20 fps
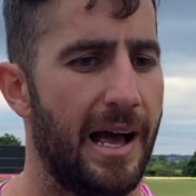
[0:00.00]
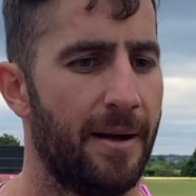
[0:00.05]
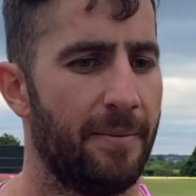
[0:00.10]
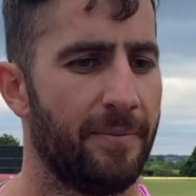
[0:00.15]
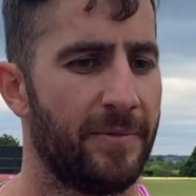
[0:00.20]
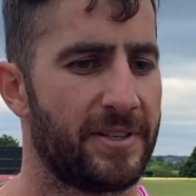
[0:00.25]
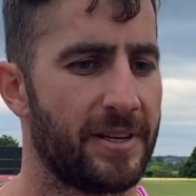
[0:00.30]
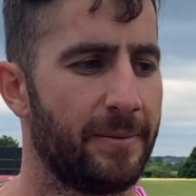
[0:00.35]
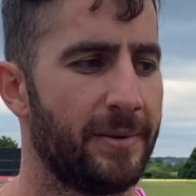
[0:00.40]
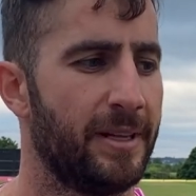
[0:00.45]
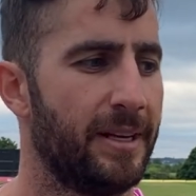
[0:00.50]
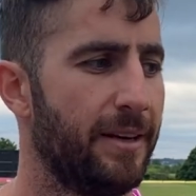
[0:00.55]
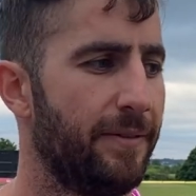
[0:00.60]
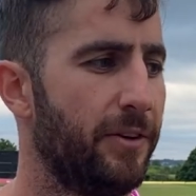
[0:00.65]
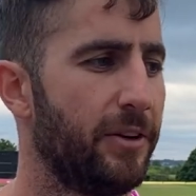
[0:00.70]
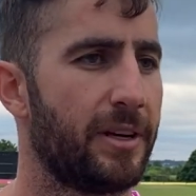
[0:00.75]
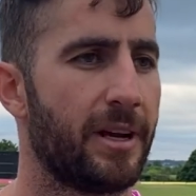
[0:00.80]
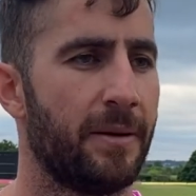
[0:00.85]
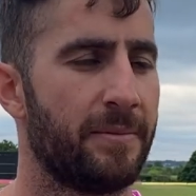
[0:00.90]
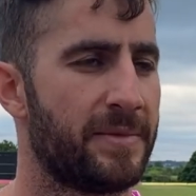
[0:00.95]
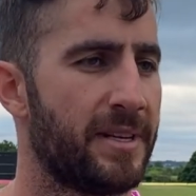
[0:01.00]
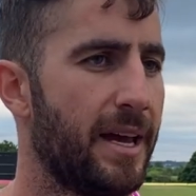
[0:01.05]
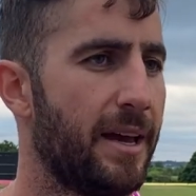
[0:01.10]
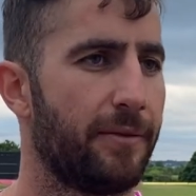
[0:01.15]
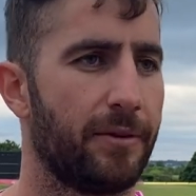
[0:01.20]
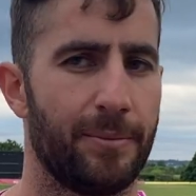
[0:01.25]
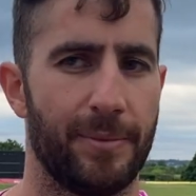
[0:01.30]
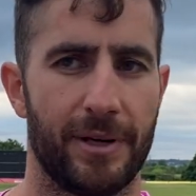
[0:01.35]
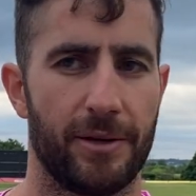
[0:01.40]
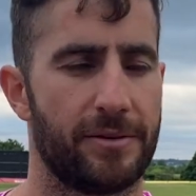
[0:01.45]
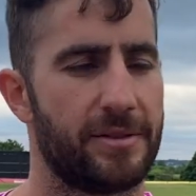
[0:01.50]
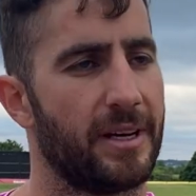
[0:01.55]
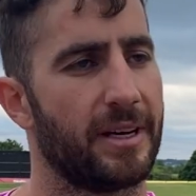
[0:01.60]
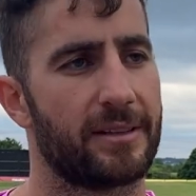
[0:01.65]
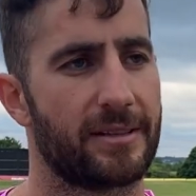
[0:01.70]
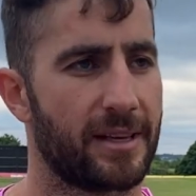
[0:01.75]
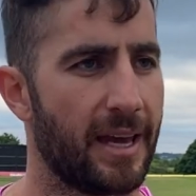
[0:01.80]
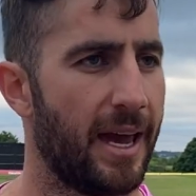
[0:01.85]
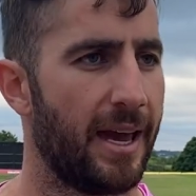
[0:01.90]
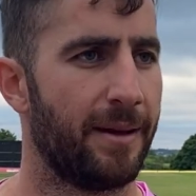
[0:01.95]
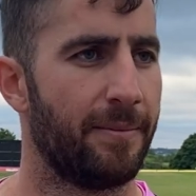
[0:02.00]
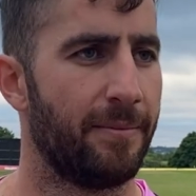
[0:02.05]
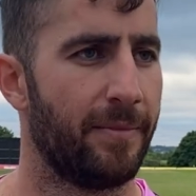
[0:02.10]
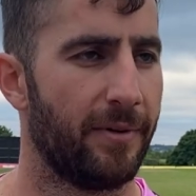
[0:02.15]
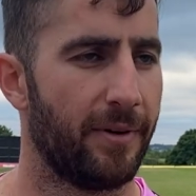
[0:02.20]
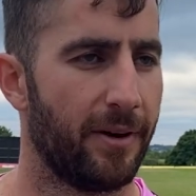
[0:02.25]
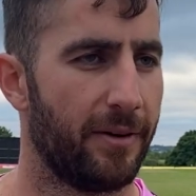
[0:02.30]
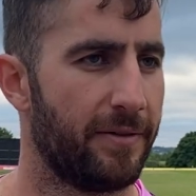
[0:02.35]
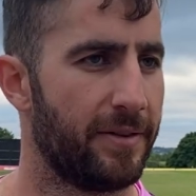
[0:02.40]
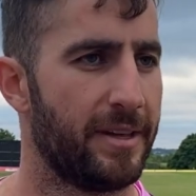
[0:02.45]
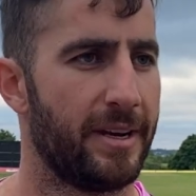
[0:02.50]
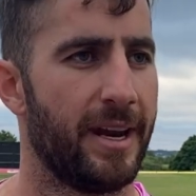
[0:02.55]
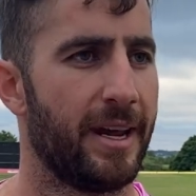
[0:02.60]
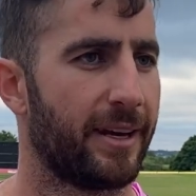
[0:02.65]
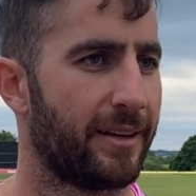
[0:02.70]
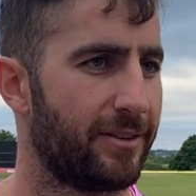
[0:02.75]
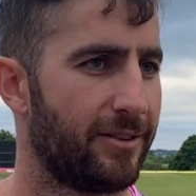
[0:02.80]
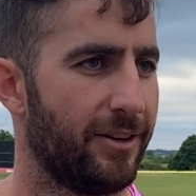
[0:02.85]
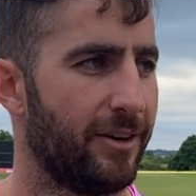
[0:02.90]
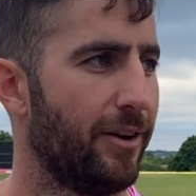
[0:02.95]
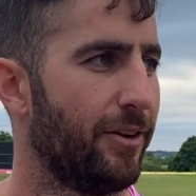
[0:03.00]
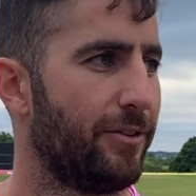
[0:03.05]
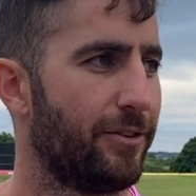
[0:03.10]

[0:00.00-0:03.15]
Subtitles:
Something that if you come to every Middlesex game over the next,